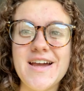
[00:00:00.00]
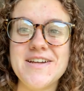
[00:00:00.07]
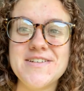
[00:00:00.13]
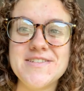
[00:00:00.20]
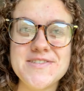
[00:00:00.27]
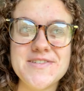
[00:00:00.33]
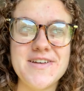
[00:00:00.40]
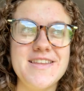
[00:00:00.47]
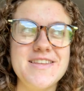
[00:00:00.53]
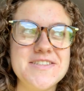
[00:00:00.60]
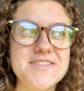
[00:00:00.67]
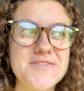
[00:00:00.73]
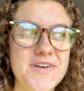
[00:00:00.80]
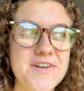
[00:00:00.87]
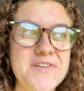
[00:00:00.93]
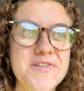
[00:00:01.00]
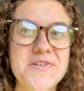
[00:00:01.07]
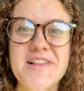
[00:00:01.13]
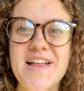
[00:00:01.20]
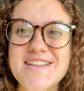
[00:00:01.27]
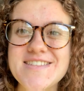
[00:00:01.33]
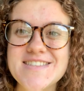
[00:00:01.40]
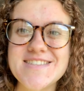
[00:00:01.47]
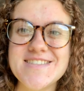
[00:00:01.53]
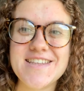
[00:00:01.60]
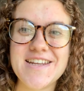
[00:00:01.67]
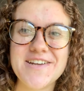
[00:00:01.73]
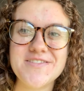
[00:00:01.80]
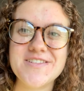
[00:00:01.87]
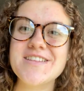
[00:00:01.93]
I also got these fun new glasses
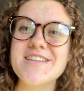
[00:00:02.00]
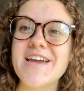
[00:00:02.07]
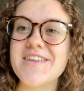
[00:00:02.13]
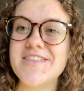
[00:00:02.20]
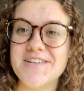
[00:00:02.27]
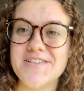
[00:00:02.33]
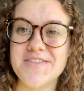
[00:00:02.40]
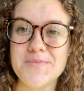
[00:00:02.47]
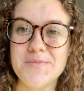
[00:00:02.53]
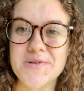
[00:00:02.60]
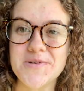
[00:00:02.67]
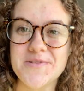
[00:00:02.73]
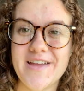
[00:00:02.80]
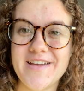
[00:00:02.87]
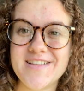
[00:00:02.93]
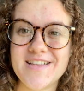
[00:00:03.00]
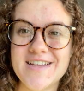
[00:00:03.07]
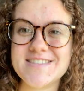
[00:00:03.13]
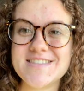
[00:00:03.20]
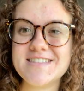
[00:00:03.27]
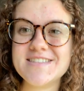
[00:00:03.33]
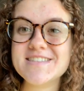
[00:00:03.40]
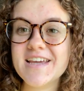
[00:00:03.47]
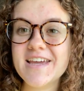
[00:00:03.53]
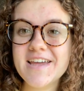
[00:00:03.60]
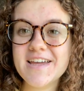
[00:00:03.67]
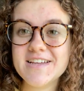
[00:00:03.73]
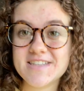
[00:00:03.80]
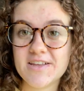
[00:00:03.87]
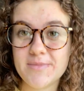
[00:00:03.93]
that I really like. They're the blue light glasses
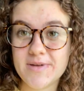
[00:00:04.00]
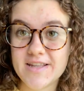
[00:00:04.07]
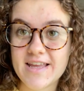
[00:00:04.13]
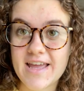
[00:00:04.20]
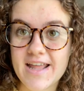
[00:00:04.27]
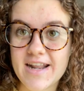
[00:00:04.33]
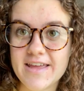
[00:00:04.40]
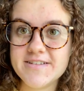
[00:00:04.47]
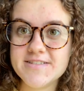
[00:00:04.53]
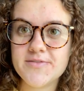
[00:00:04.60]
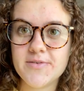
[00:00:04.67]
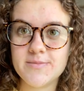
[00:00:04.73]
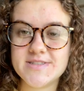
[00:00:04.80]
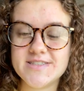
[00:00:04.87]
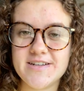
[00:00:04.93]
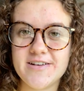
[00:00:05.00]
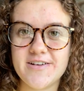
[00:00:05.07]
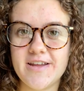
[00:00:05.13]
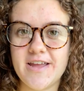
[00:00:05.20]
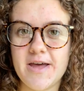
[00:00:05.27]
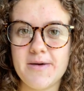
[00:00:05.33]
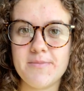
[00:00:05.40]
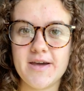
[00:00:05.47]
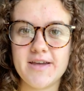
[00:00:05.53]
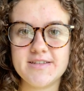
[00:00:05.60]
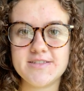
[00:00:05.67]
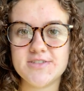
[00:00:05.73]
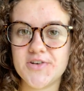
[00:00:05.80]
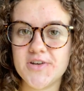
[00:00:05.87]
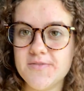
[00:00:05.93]
because I've been getting headaches from staring at my
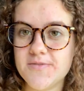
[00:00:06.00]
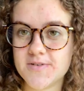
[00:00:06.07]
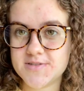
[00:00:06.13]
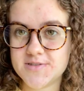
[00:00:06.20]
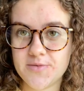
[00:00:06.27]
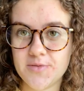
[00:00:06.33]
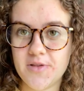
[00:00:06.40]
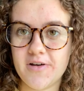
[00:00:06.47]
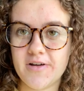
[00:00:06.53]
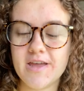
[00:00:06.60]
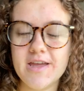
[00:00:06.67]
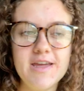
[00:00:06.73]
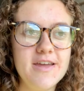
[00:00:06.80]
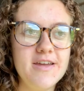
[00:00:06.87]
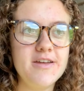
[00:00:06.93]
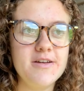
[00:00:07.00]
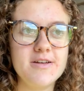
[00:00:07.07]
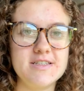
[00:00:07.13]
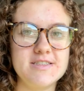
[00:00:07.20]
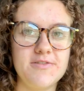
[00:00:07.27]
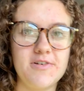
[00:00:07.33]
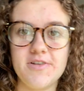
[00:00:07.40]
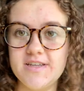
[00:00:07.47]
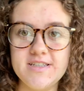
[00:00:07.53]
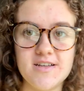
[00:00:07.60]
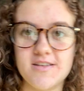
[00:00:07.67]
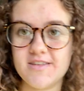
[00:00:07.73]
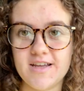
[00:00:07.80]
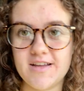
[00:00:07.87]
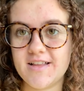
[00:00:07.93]
screen for so long because of all these
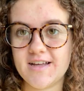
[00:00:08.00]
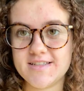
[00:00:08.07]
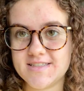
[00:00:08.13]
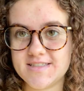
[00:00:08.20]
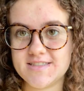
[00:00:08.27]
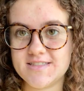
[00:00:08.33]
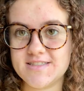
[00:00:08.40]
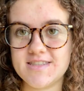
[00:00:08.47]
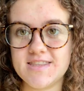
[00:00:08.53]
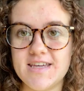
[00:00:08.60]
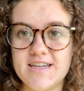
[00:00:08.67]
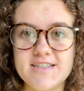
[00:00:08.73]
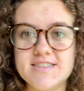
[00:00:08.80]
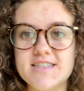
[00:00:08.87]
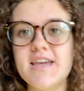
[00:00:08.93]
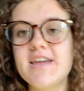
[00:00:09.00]
online classes and things.